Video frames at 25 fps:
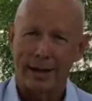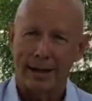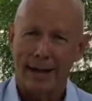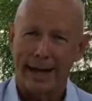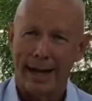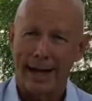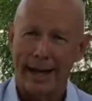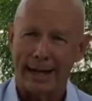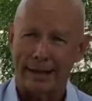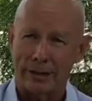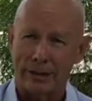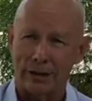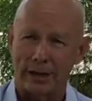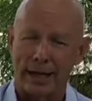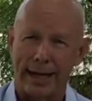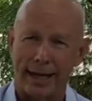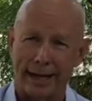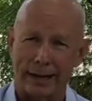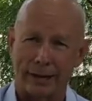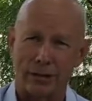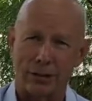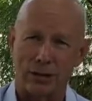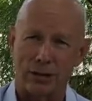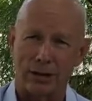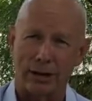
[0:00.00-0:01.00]
as a
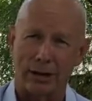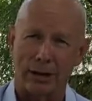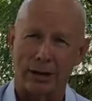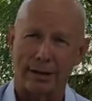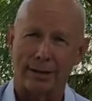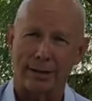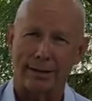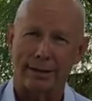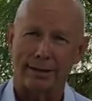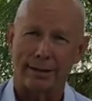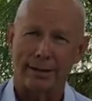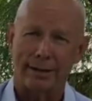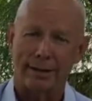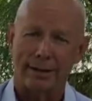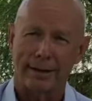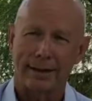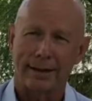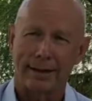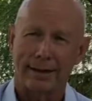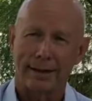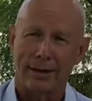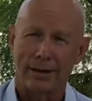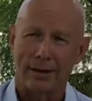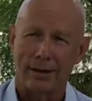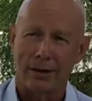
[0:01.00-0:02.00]
councillor
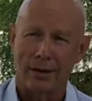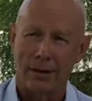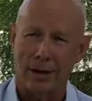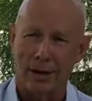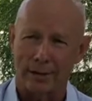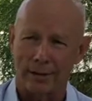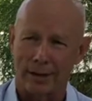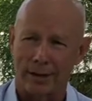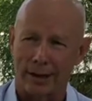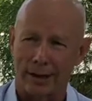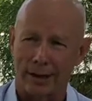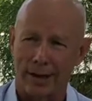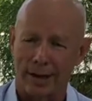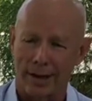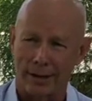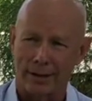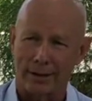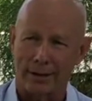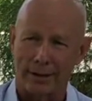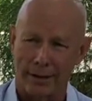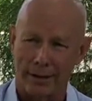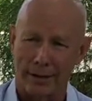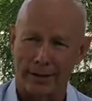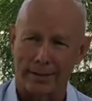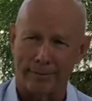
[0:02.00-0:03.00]

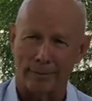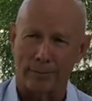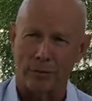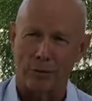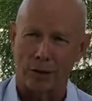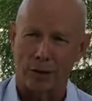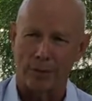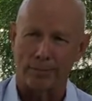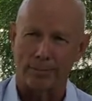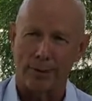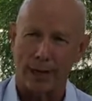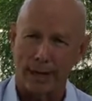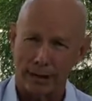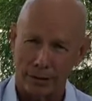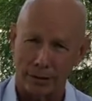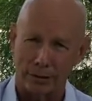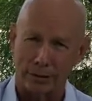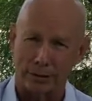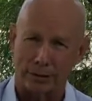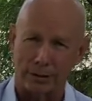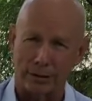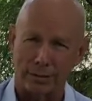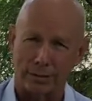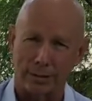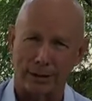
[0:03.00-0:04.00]
I am quite
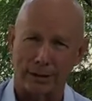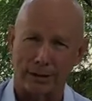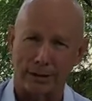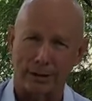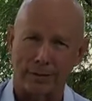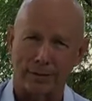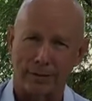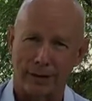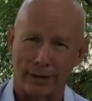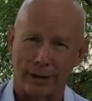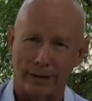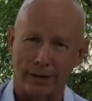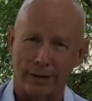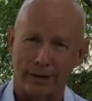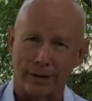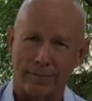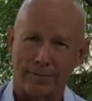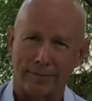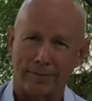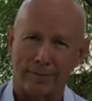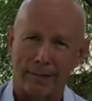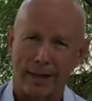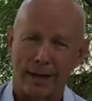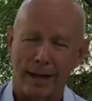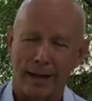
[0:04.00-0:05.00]
passionate about the valley.
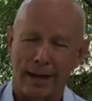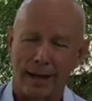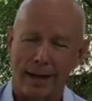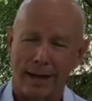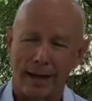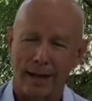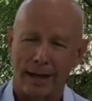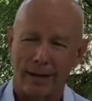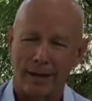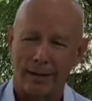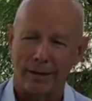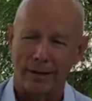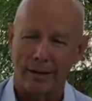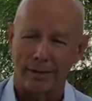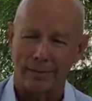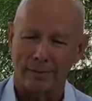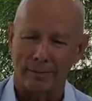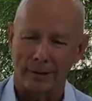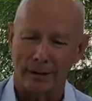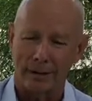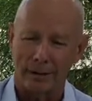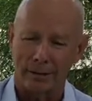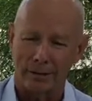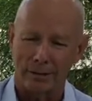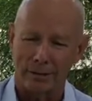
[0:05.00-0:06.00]
I'm
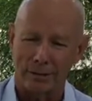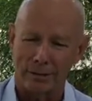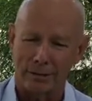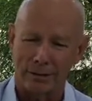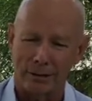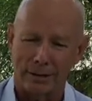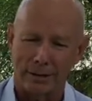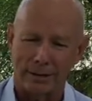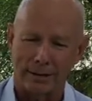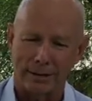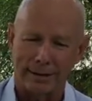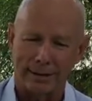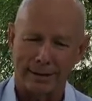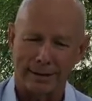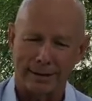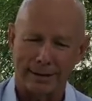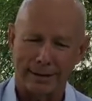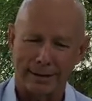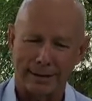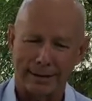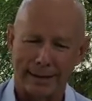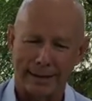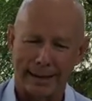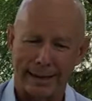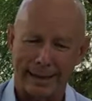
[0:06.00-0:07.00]
closely
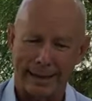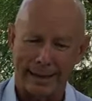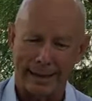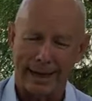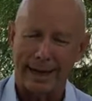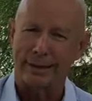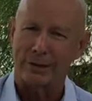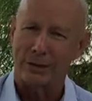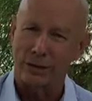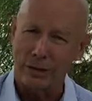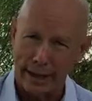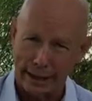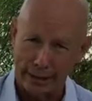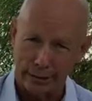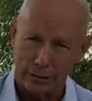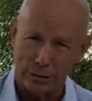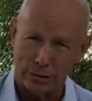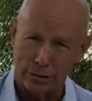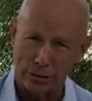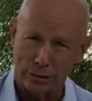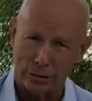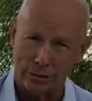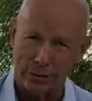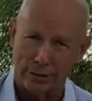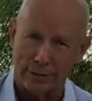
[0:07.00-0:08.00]

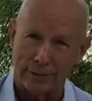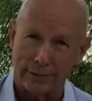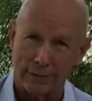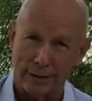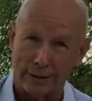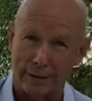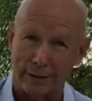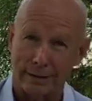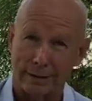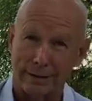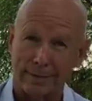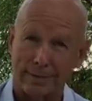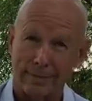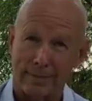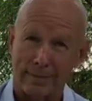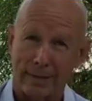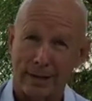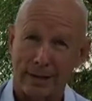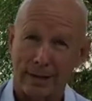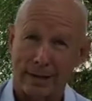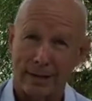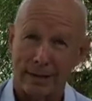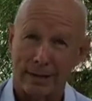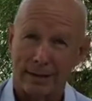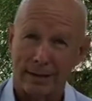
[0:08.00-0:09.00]
attached to the valley,
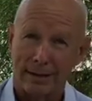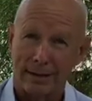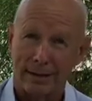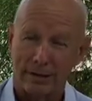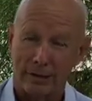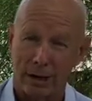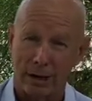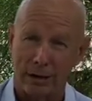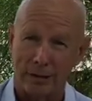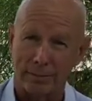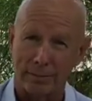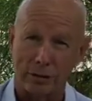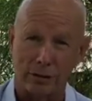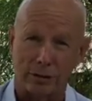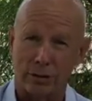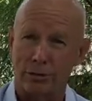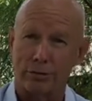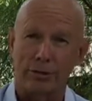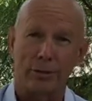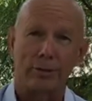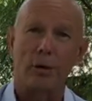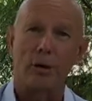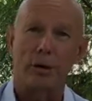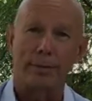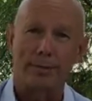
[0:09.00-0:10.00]
so I'm just
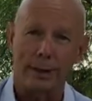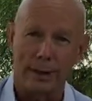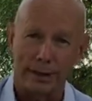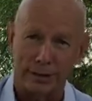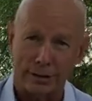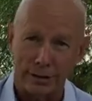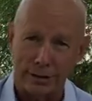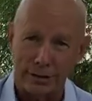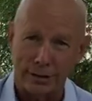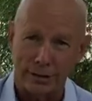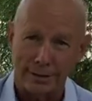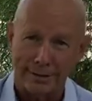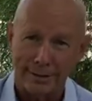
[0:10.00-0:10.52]
doing my best.